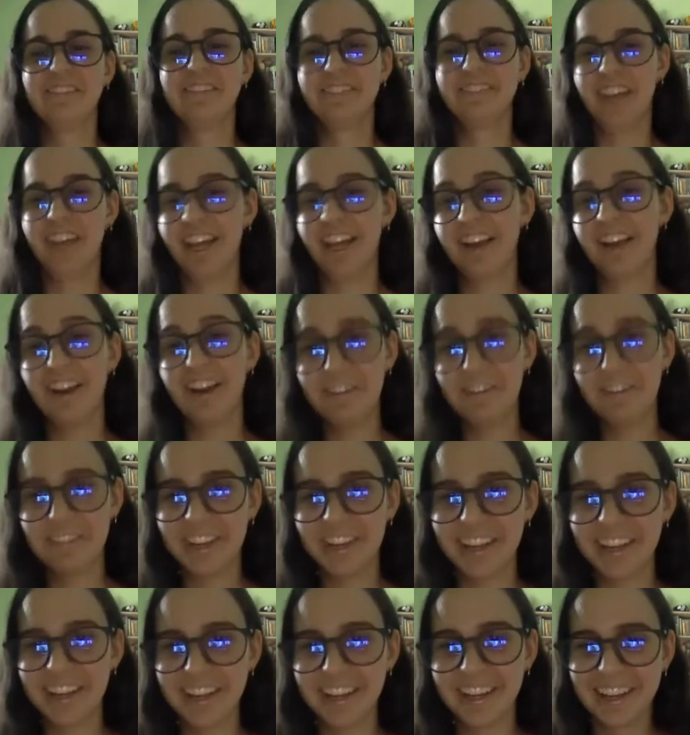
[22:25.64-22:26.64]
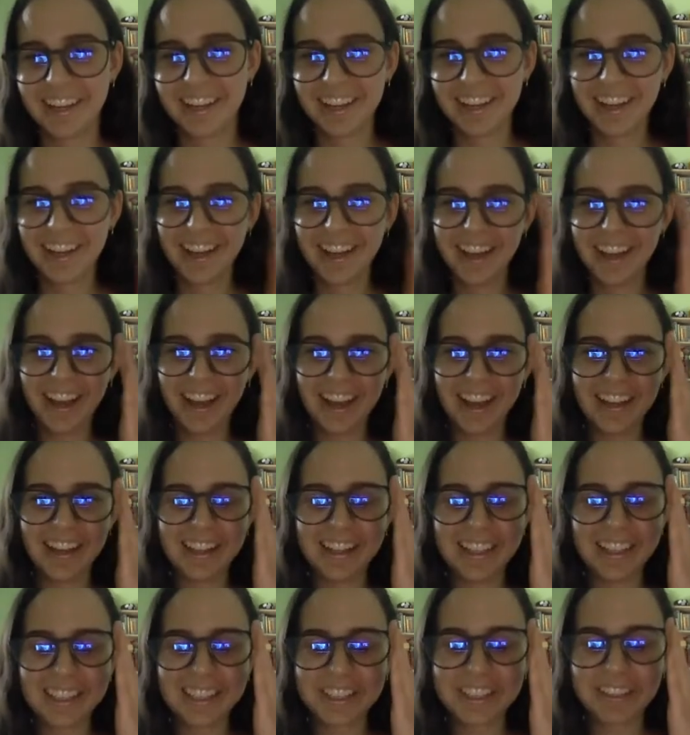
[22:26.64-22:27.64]
it could be, and
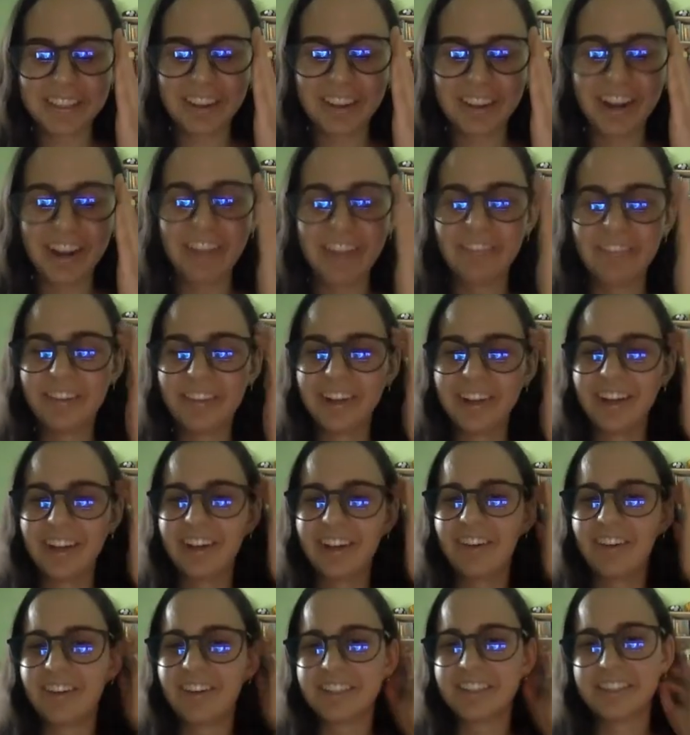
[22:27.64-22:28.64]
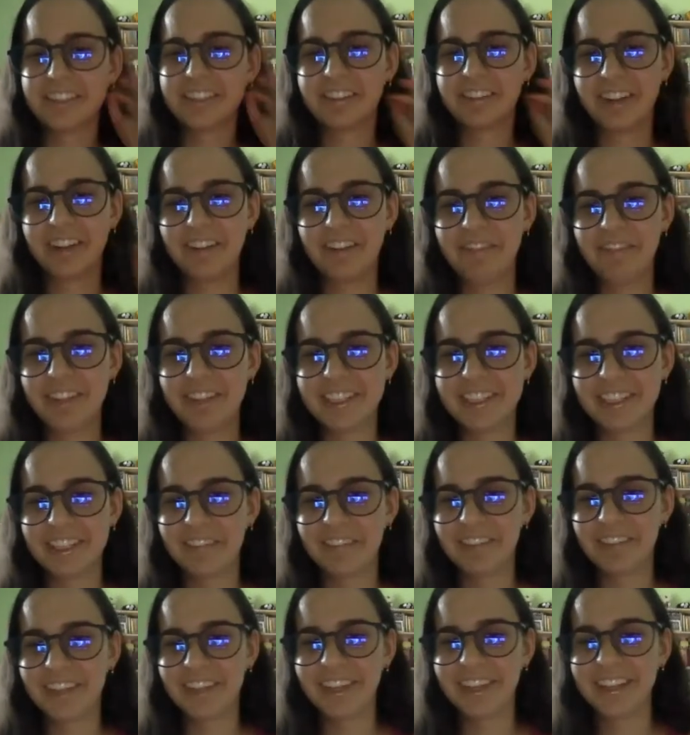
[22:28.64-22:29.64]
that's great, but it also can be
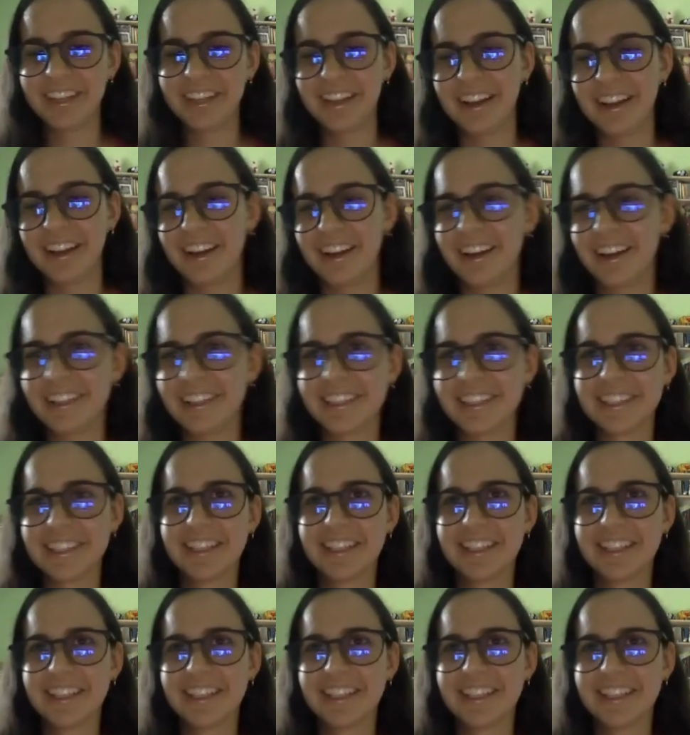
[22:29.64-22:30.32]
something that